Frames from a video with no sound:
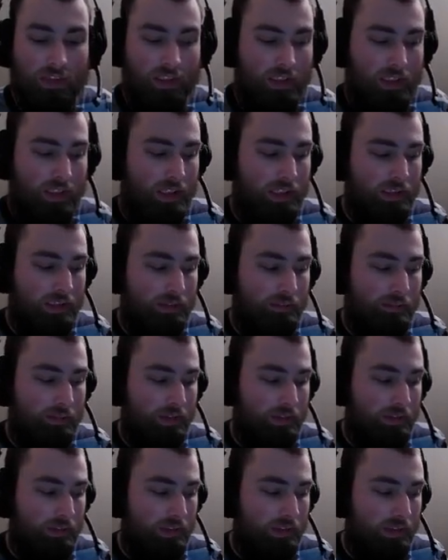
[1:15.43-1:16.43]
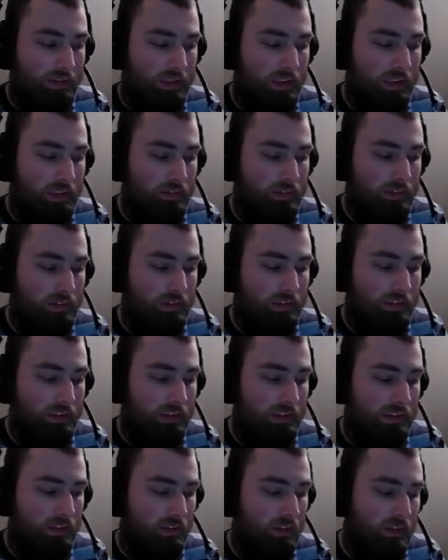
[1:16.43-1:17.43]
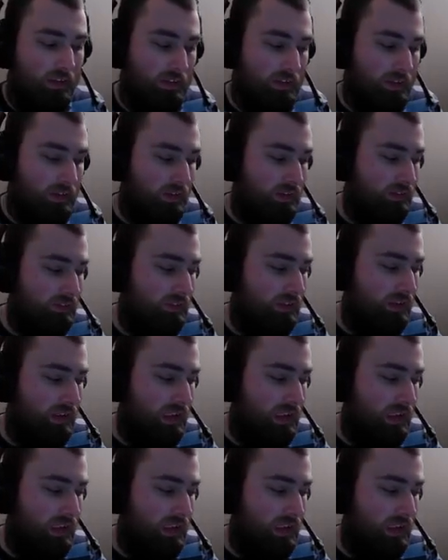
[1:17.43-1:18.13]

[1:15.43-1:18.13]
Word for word: and he's barely allowed to stand out on his own.